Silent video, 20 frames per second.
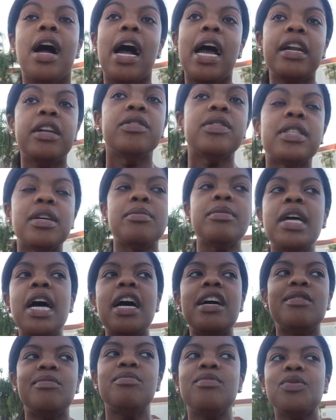I know
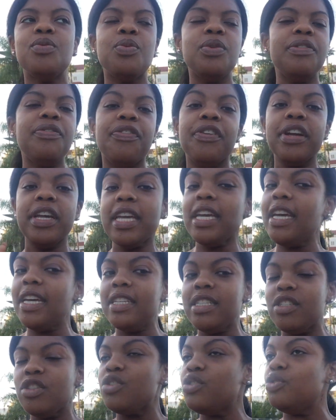sometimes we
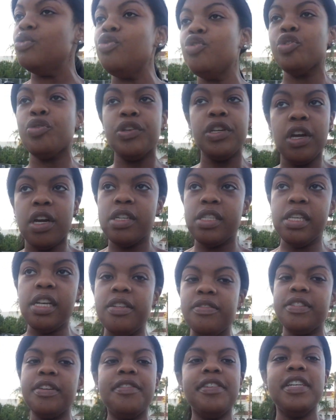forget to treat
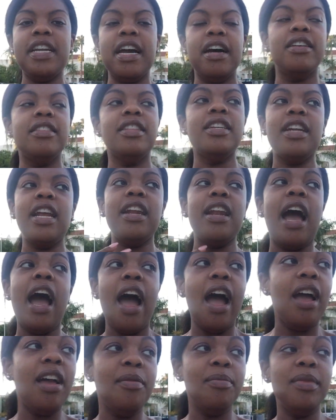ourselves every now and then, and
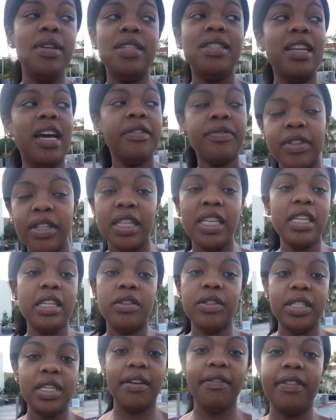I'm definitely
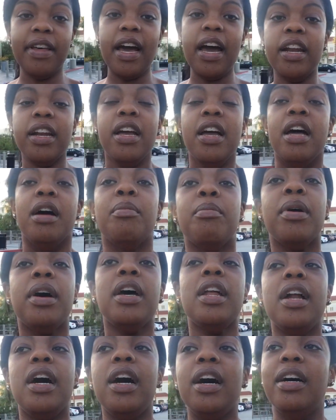guilty of that.
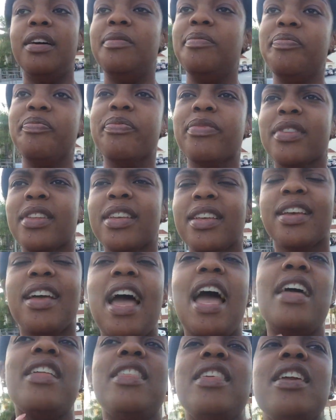But
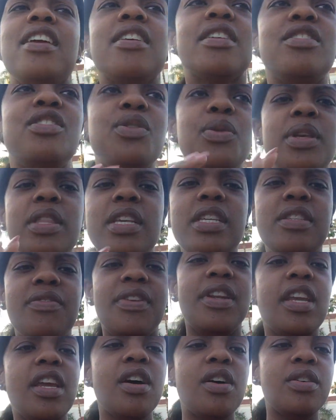I think doing
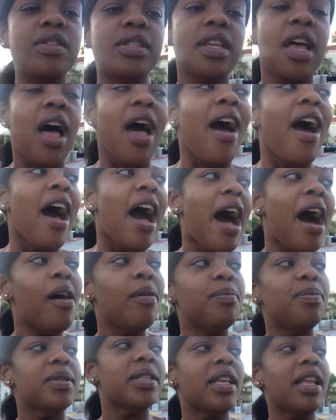these videos
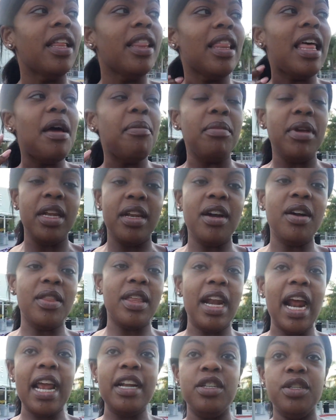helps let me know
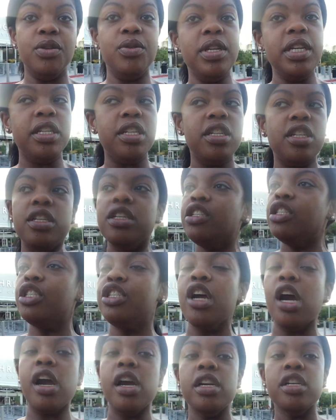that I do need to
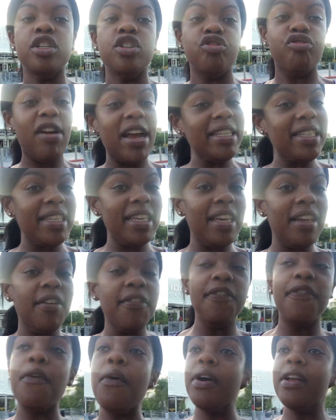start
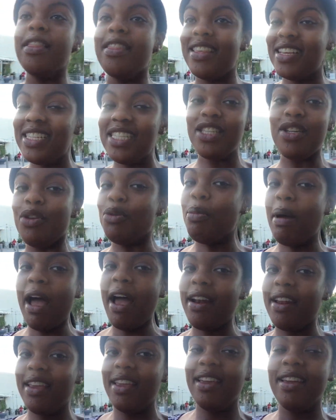dressing for this new
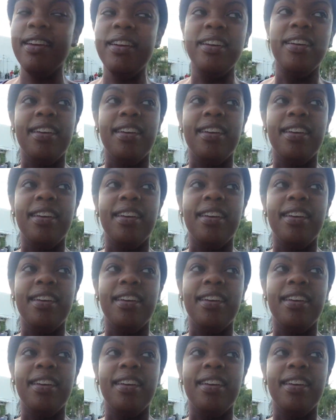body,